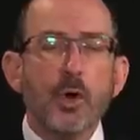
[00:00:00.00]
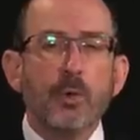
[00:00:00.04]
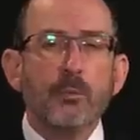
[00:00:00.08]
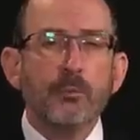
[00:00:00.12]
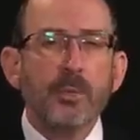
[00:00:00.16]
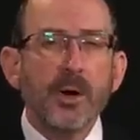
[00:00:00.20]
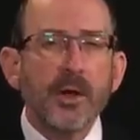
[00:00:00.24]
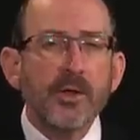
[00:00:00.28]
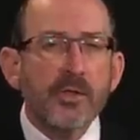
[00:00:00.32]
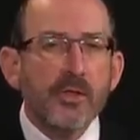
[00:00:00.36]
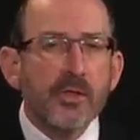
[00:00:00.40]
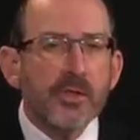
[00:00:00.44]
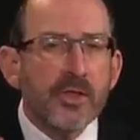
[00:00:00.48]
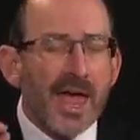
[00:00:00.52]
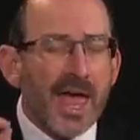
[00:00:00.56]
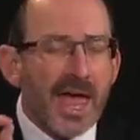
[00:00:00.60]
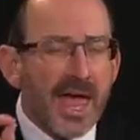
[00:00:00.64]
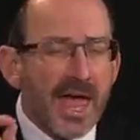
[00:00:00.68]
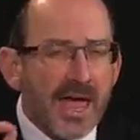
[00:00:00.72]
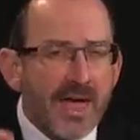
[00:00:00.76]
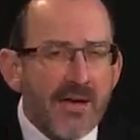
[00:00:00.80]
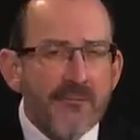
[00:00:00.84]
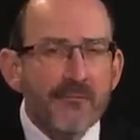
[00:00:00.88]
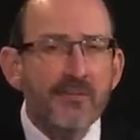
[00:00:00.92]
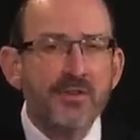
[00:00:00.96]
But the
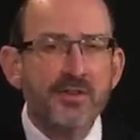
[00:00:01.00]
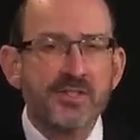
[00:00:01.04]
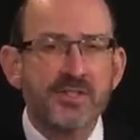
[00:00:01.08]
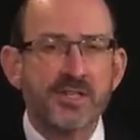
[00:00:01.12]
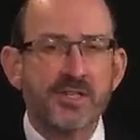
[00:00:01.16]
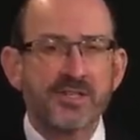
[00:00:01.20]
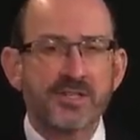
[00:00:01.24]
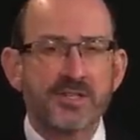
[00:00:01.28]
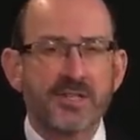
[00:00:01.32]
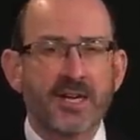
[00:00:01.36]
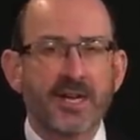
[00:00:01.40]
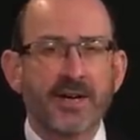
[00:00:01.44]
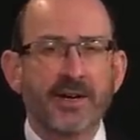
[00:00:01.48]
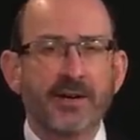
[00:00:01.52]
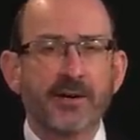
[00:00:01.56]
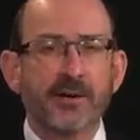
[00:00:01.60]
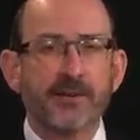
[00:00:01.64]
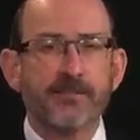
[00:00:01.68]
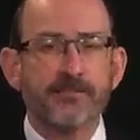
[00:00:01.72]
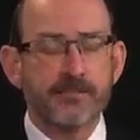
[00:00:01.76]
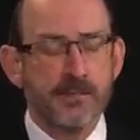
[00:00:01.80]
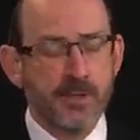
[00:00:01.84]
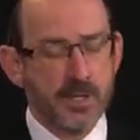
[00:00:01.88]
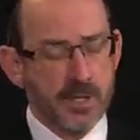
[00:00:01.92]
emphasis here